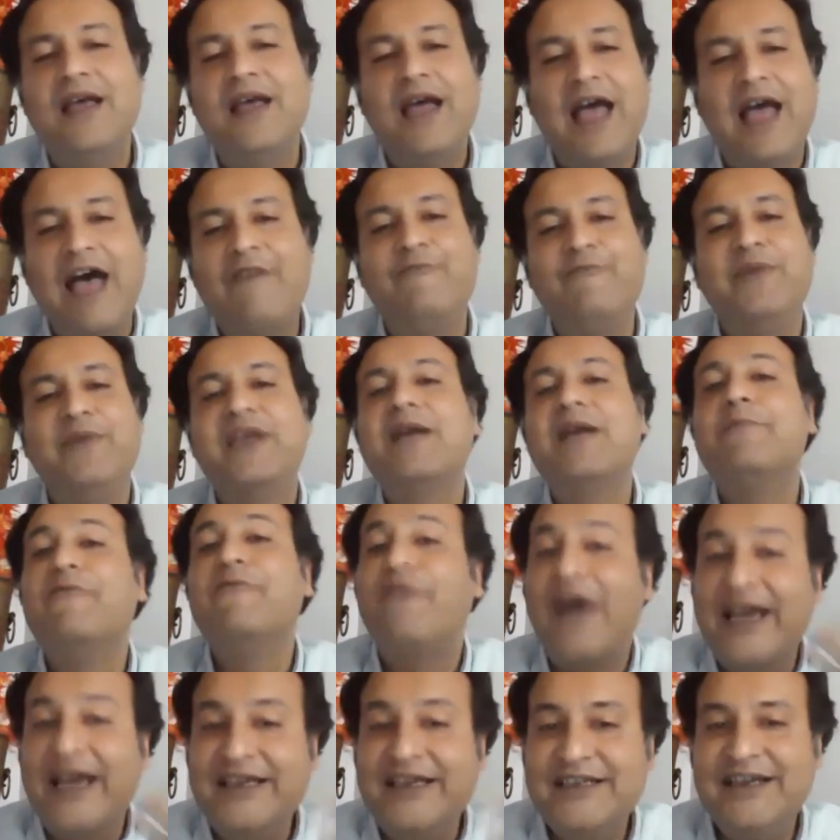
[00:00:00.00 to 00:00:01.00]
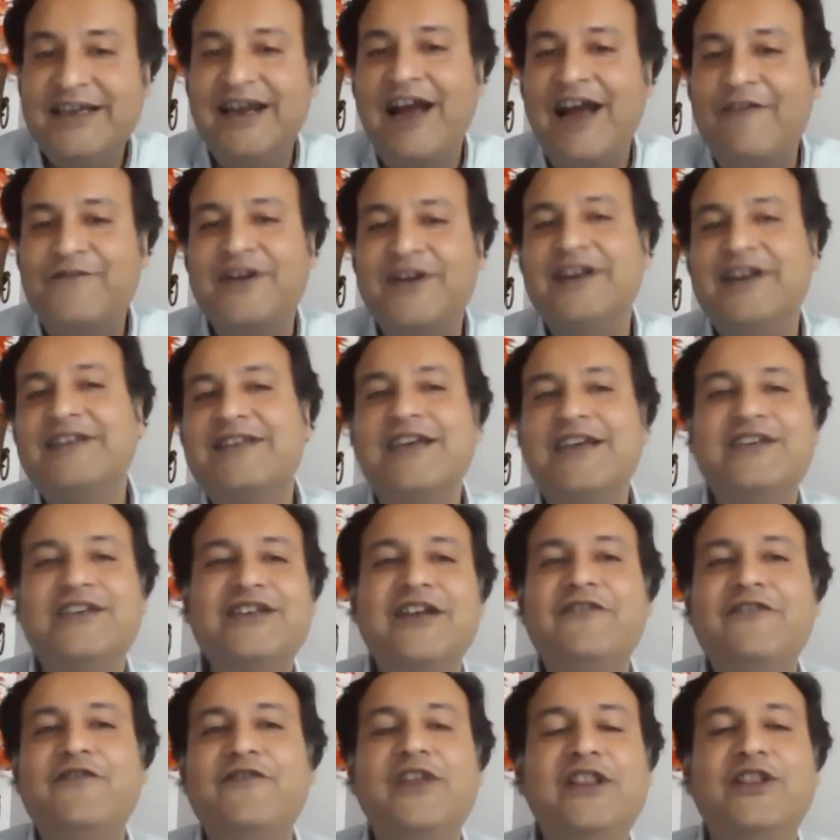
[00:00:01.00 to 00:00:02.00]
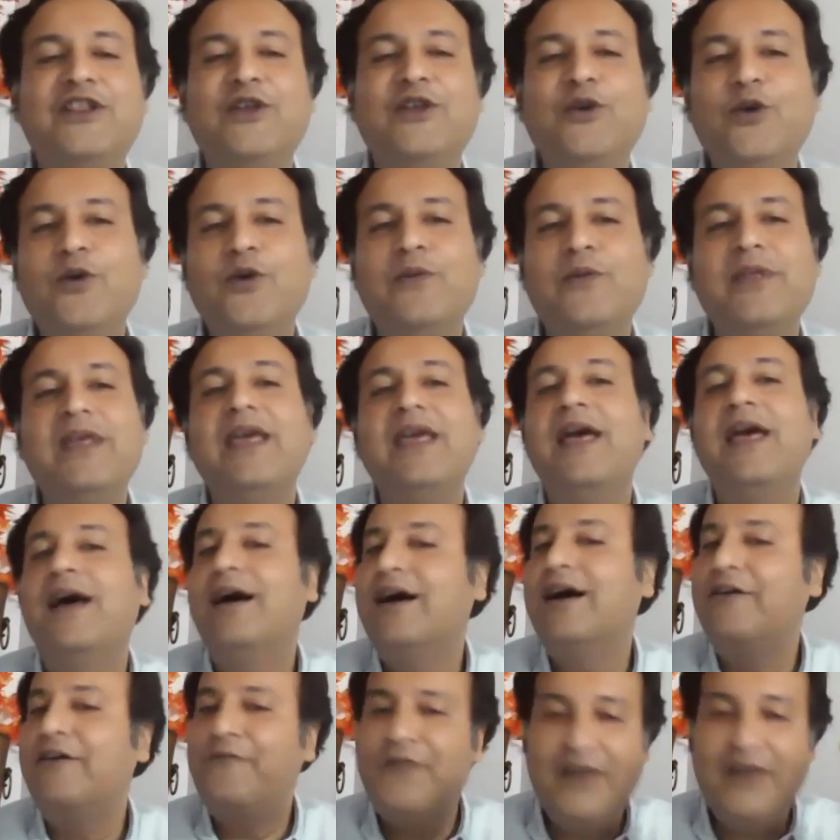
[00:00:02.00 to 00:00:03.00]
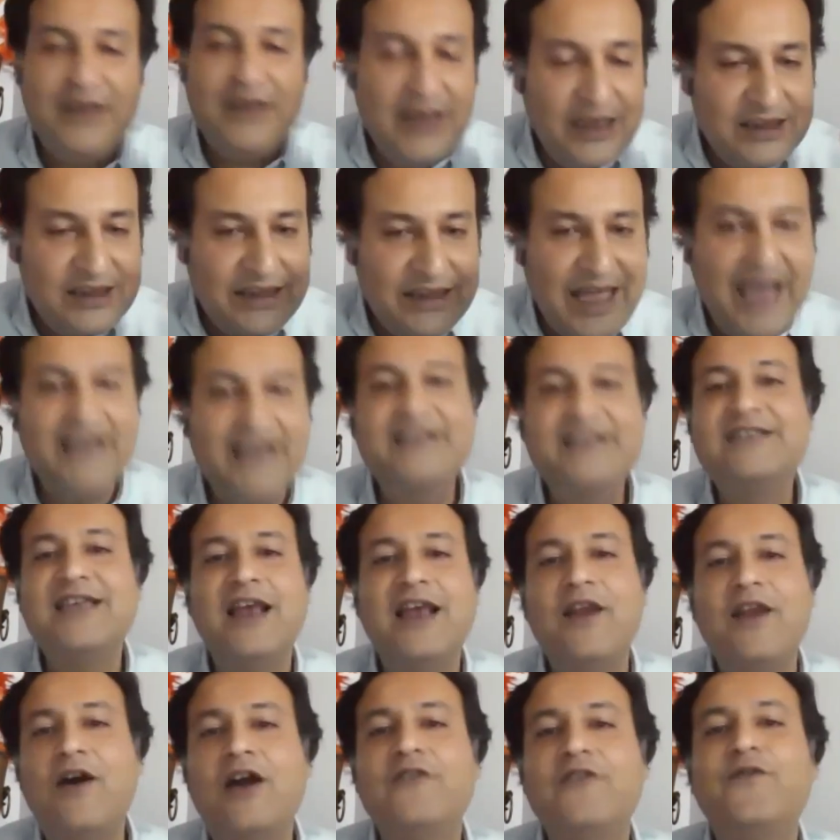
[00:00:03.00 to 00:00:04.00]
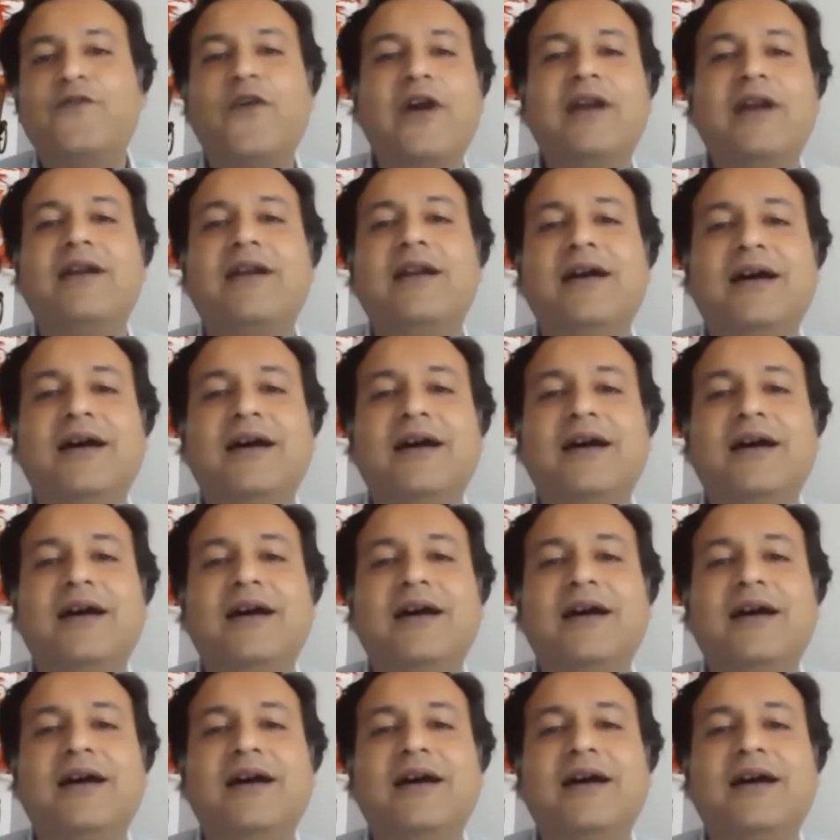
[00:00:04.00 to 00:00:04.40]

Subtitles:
have become wiser after discussion with you. Frida, thanks a lot for